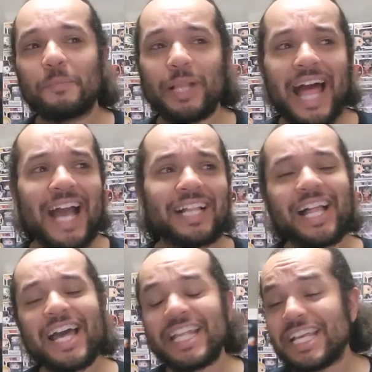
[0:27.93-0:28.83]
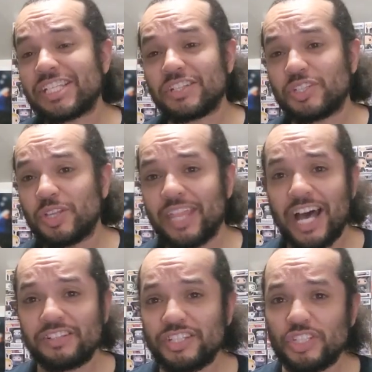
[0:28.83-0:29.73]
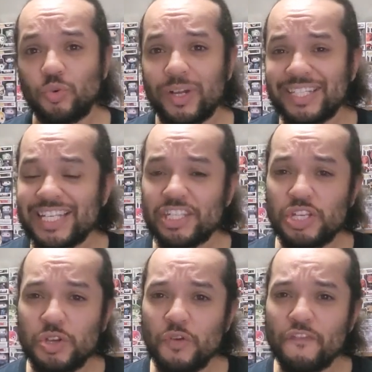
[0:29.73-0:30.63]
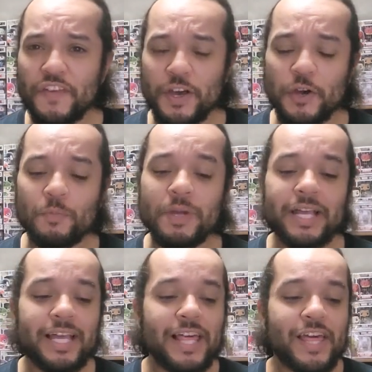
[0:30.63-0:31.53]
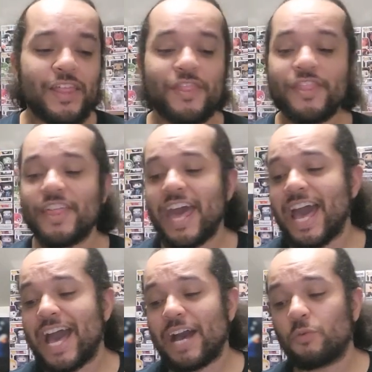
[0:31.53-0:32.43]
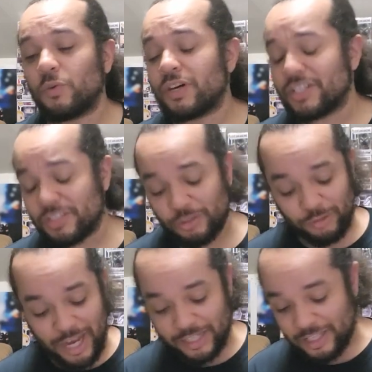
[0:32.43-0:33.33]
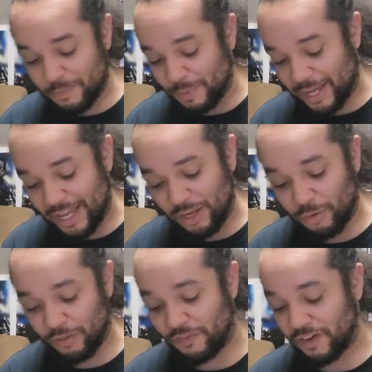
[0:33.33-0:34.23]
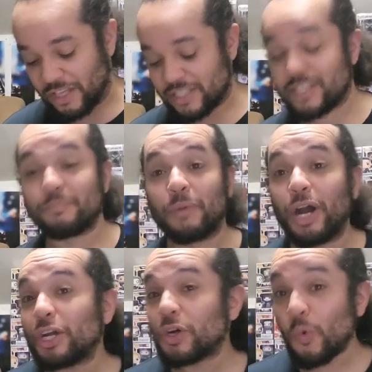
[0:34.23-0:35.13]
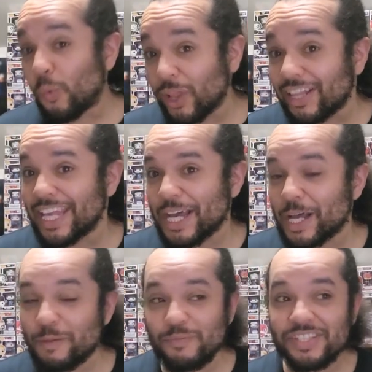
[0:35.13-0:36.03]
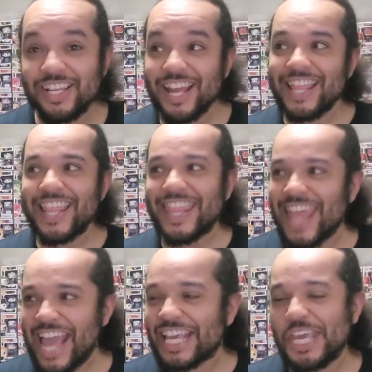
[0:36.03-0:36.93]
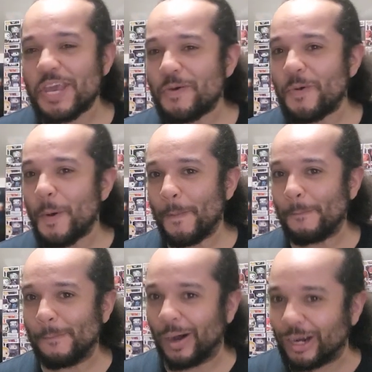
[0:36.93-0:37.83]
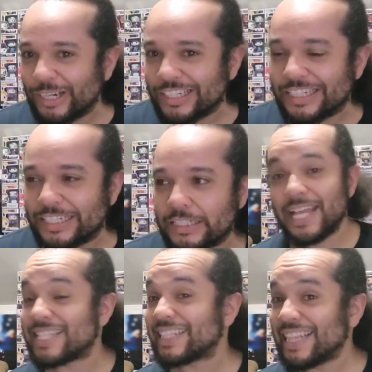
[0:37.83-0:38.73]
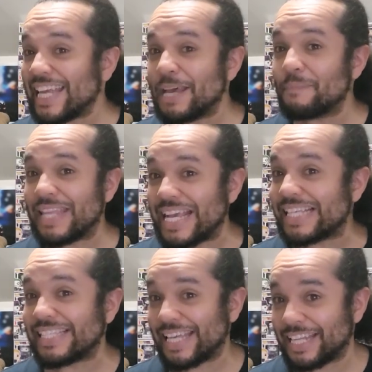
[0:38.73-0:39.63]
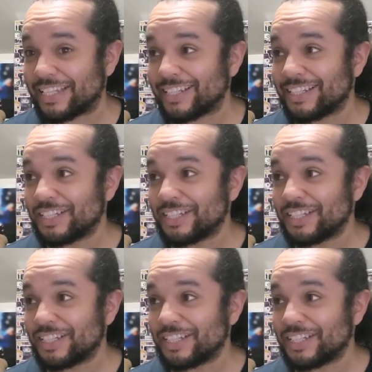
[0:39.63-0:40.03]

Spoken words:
Blacklight is a 2022 film that was directed by, who the fuck is this? Mark Williams. Thank you, Mark. It's Liam Neeson,